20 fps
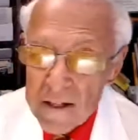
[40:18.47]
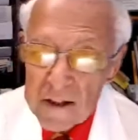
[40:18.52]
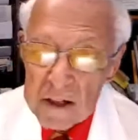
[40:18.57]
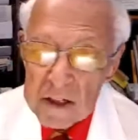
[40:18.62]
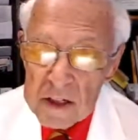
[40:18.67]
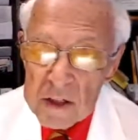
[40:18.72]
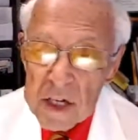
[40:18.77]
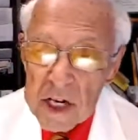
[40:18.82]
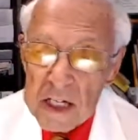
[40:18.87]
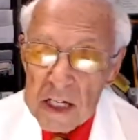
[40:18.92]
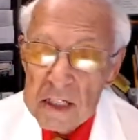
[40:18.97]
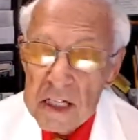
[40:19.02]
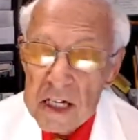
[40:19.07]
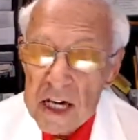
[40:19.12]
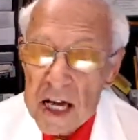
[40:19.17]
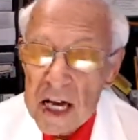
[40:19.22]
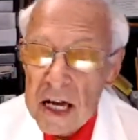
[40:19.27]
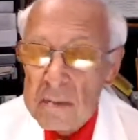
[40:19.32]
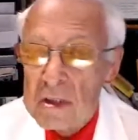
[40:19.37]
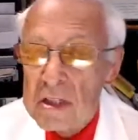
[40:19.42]

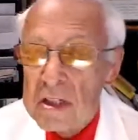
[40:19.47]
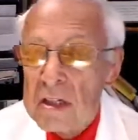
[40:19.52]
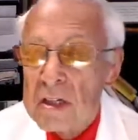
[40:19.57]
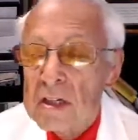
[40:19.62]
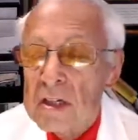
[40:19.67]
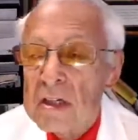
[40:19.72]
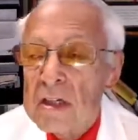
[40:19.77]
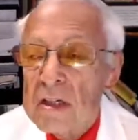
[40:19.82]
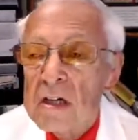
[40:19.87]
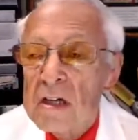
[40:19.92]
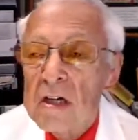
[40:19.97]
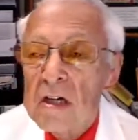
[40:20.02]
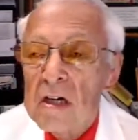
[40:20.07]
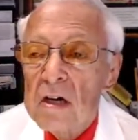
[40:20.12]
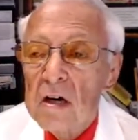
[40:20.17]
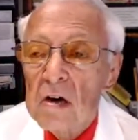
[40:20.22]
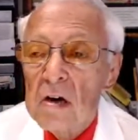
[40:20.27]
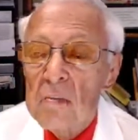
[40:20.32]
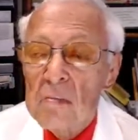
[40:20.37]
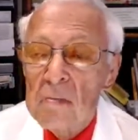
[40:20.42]
injected amylin
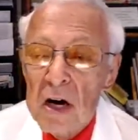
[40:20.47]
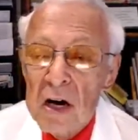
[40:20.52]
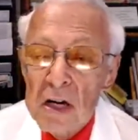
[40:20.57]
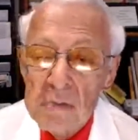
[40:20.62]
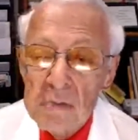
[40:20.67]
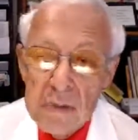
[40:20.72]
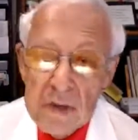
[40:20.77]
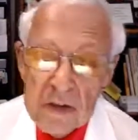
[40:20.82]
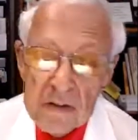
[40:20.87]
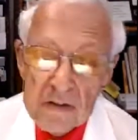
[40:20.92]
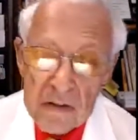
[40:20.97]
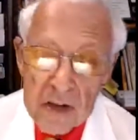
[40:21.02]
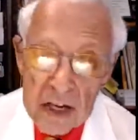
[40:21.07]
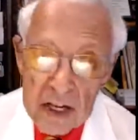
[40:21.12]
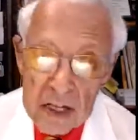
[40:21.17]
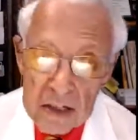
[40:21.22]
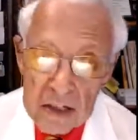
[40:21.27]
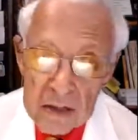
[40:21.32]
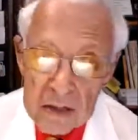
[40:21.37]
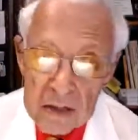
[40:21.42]
might be of
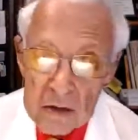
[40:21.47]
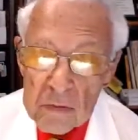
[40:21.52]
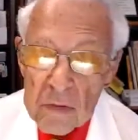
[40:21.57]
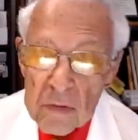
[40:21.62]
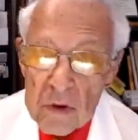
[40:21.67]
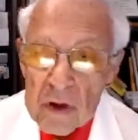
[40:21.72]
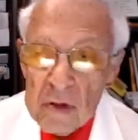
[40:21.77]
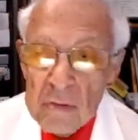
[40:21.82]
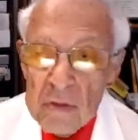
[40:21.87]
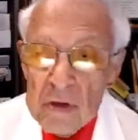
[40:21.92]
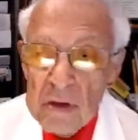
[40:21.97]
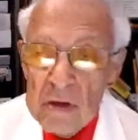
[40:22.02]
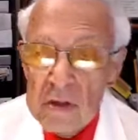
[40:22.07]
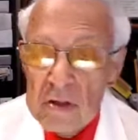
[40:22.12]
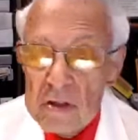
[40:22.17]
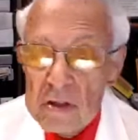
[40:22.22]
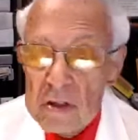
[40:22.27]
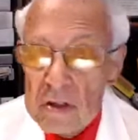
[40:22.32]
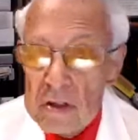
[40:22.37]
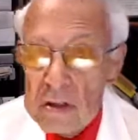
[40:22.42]
value
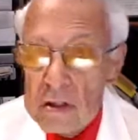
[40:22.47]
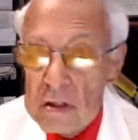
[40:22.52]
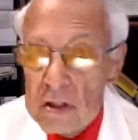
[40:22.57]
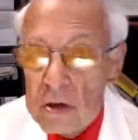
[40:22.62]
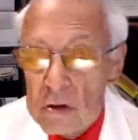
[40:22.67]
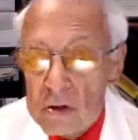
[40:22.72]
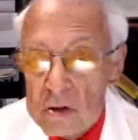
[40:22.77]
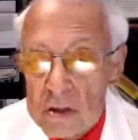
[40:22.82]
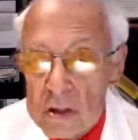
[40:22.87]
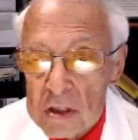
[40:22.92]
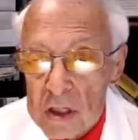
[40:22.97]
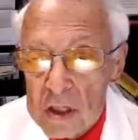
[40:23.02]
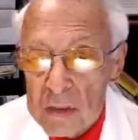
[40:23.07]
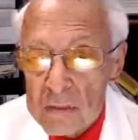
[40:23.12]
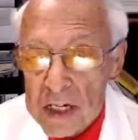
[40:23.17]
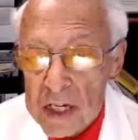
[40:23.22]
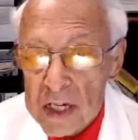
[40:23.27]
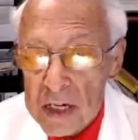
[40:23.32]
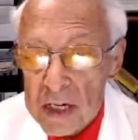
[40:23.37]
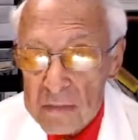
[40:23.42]
because it slows
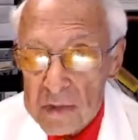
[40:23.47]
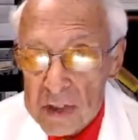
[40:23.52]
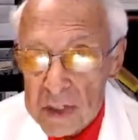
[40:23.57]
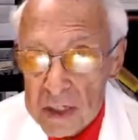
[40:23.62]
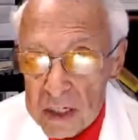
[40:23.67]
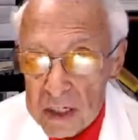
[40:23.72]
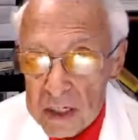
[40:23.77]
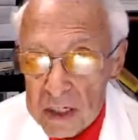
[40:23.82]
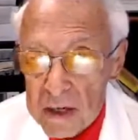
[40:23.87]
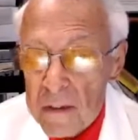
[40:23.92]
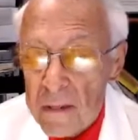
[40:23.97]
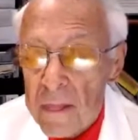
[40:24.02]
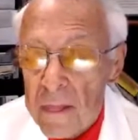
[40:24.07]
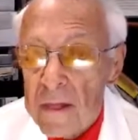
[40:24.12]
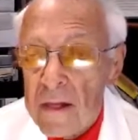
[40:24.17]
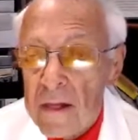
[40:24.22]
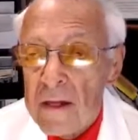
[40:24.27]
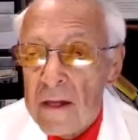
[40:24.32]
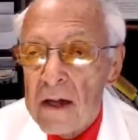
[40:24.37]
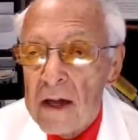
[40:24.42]
stomach emptying,
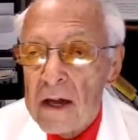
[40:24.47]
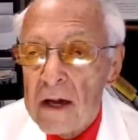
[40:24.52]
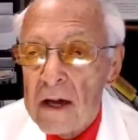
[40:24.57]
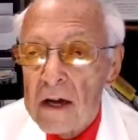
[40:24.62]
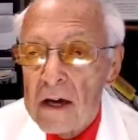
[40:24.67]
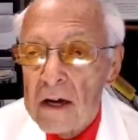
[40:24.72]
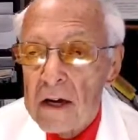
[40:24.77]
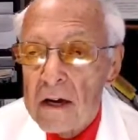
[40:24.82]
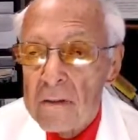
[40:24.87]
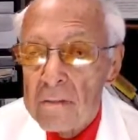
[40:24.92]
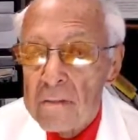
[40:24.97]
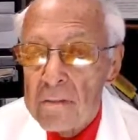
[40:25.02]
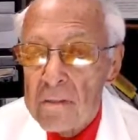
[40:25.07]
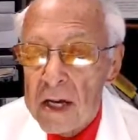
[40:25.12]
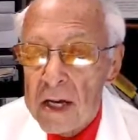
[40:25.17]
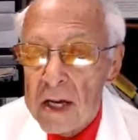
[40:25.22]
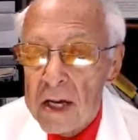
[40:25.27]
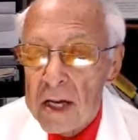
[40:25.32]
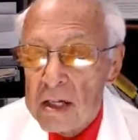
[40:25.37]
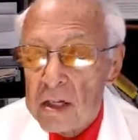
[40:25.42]

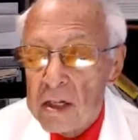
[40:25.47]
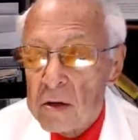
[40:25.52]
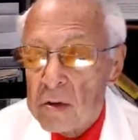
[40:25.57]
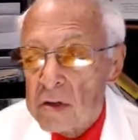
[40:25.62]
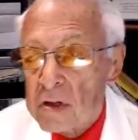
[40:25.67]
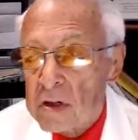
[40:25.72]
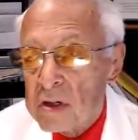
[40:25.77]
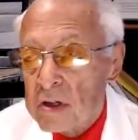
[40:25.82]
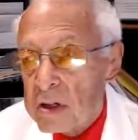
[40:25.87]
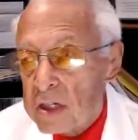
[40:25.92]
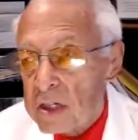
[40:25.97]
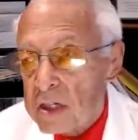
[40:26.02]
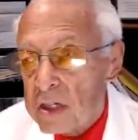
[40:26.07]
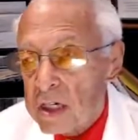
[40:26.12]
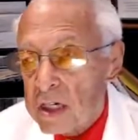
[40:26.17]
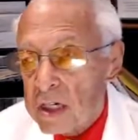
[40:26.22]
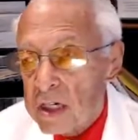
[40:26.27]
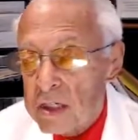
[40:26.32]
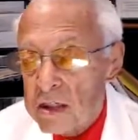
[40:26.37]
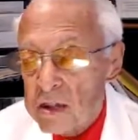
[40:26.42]
and you would
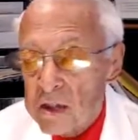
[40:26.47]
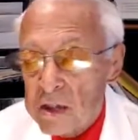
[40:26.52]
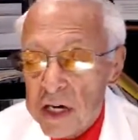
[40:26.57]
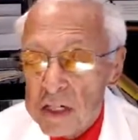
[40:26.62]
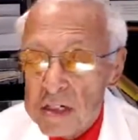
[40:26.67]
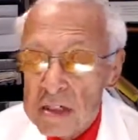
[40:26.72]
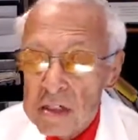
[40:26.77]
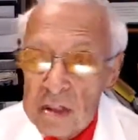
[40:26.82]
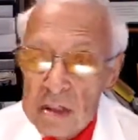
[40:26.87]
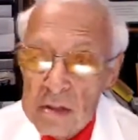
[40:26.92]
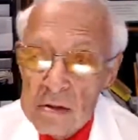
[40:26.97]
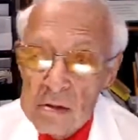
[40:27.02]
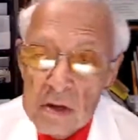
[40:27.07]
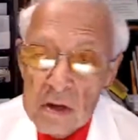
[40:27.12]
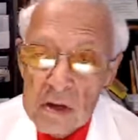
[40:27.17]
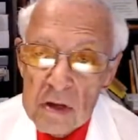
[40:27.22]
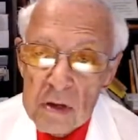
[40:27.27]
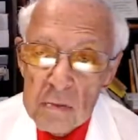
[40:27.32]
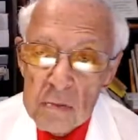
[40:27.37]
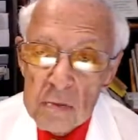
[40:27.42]
inject it
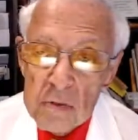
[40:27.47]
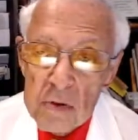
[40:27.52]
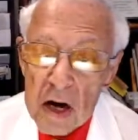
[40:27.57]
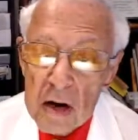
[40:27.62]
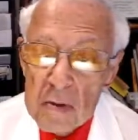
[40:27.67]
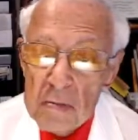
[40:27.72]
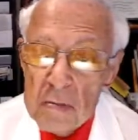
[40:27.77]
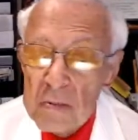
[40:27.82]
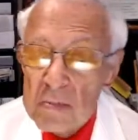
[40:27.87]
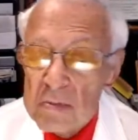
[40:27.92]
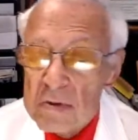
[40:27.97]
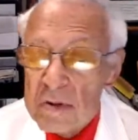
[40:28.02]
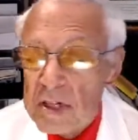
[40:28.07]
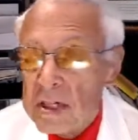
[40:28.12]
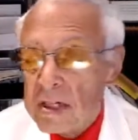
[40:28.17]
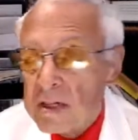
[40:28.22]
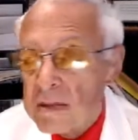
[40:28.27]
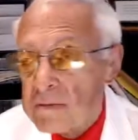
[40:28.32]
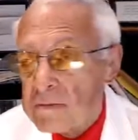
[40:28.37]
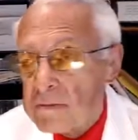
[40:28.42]

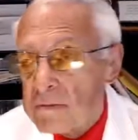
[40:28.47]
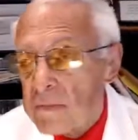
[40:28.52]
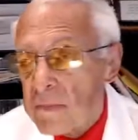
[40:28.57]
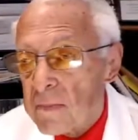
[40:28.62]
probably